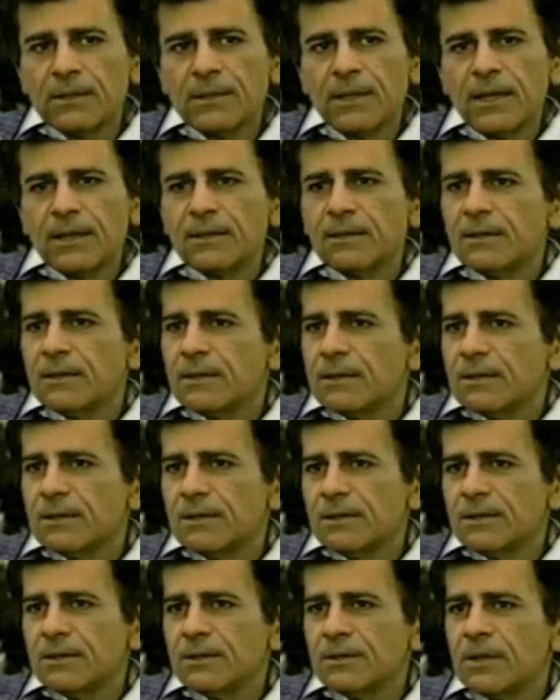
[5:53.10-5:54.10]
that
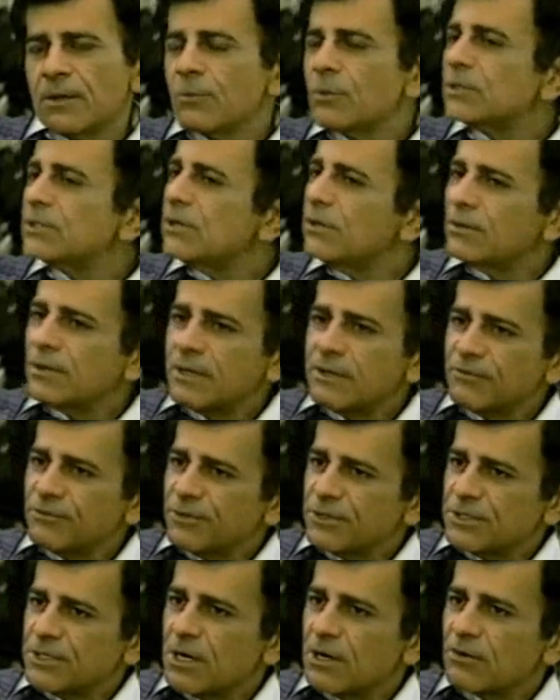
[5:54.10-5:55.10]
there was no need
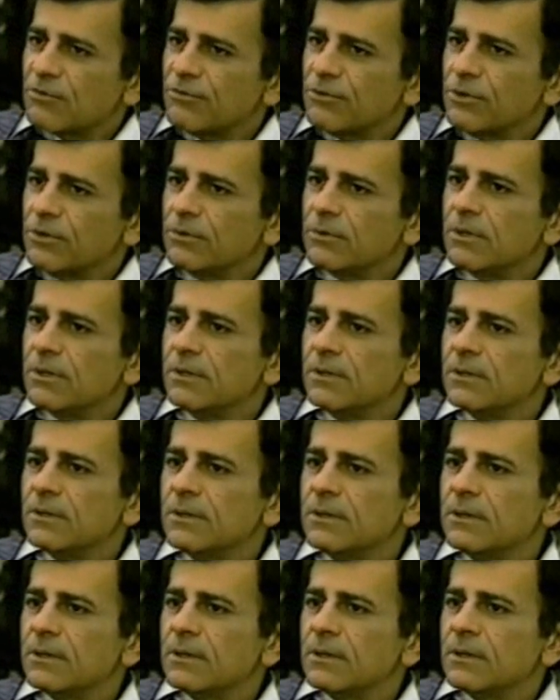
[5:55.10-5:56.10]
for junk food.
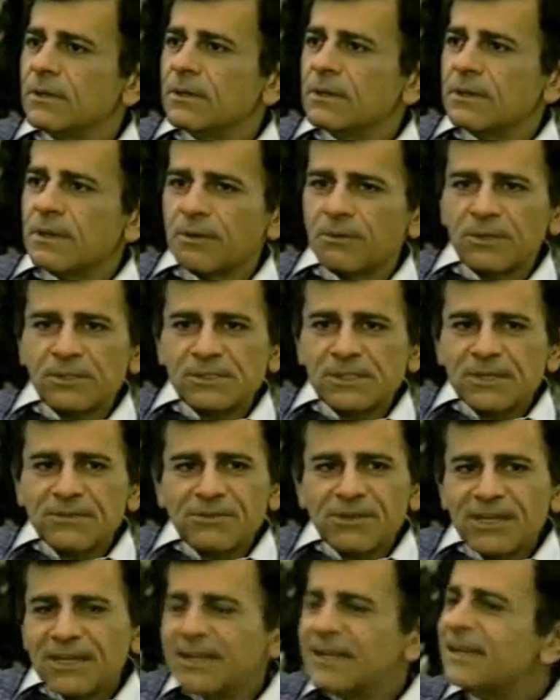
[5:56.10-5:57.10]
There isn't
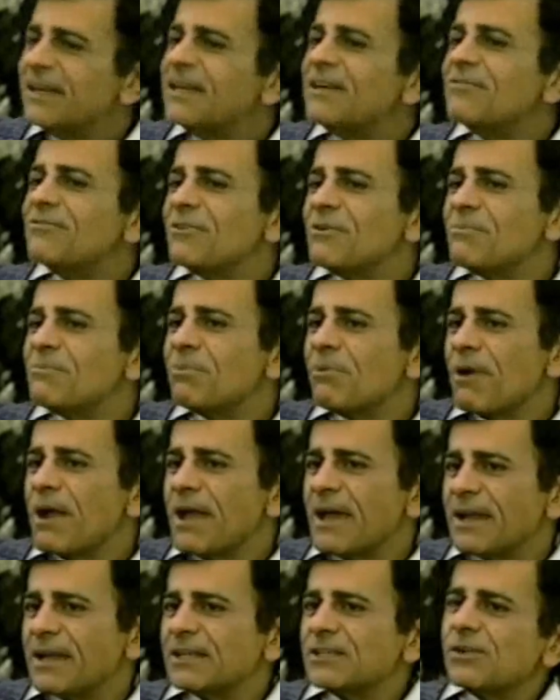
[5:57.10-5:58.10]
even any need for
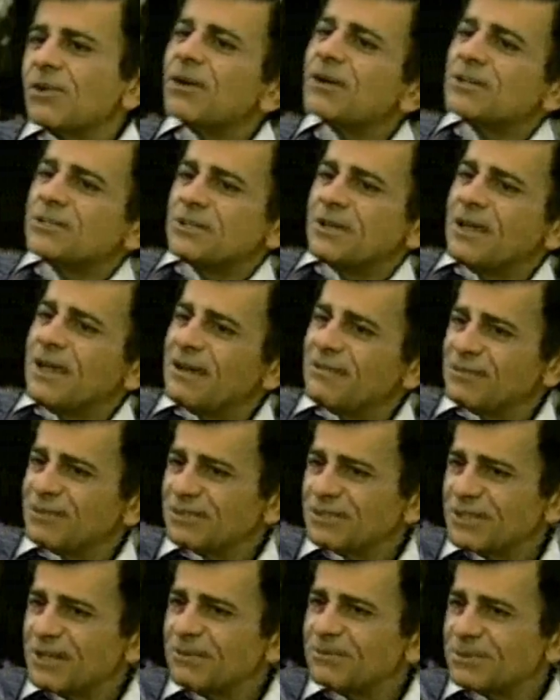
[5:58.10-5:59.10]
bread as long as you have
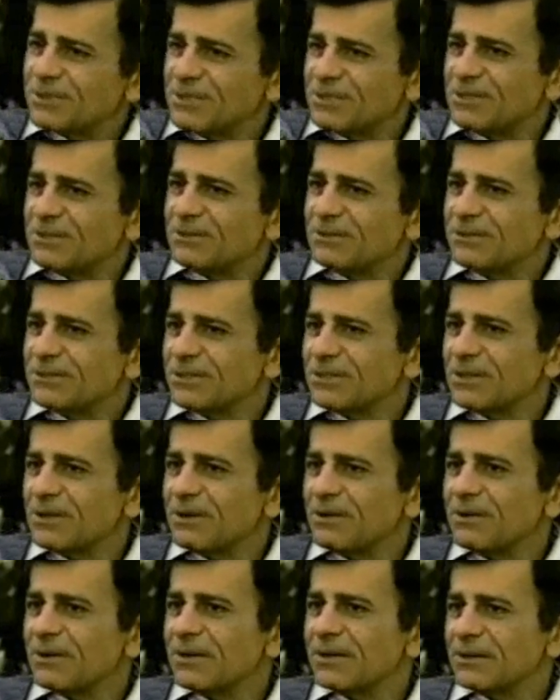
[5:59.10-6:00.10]
your substitutes, you
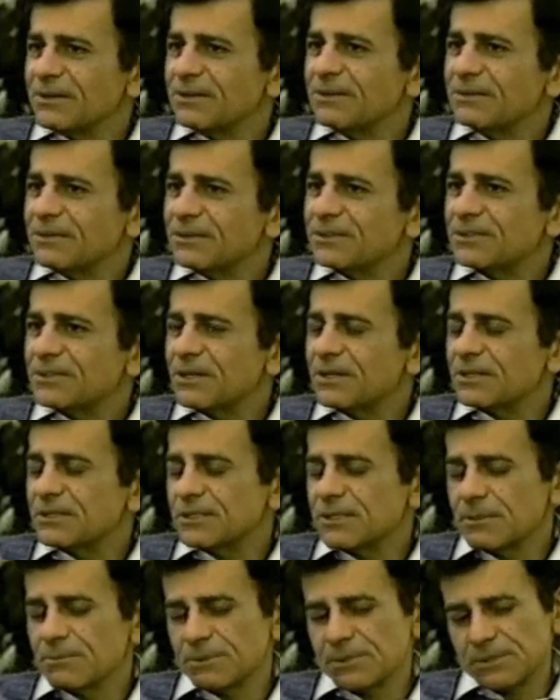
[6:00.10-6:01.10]
know, your starch
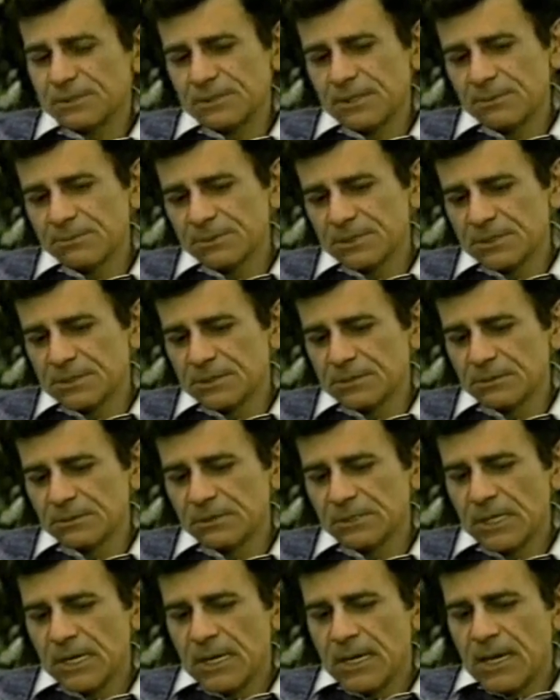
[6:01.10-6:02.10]

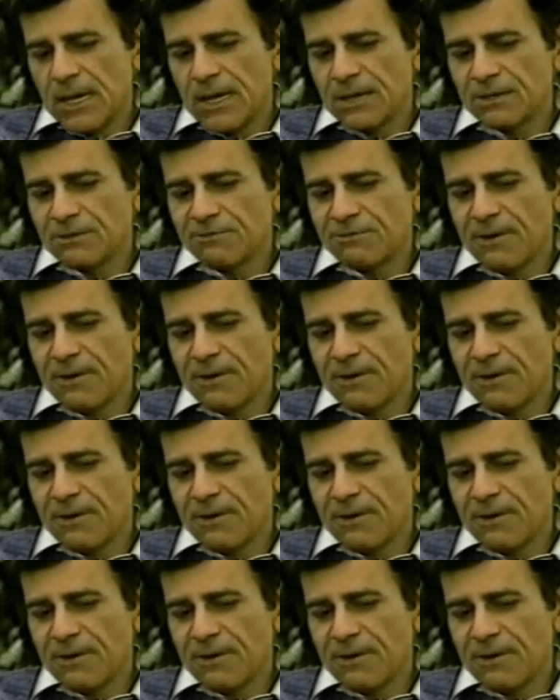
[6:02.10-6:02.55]
substitutes. And you